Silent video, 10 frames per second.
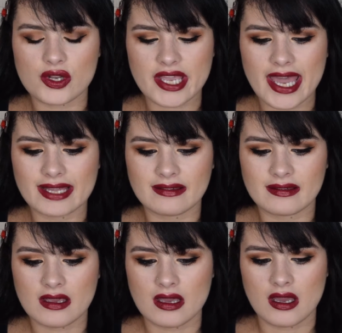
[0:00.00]

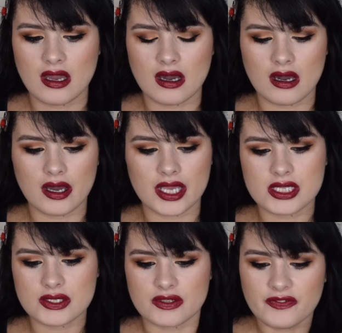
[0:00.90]
get
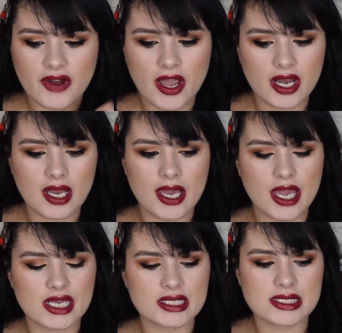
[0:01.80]
into the fine
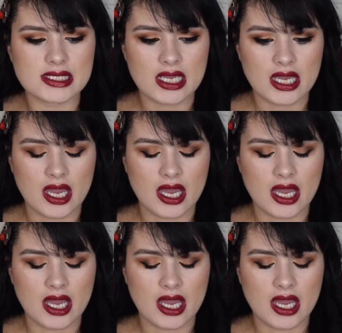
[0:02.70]
lines,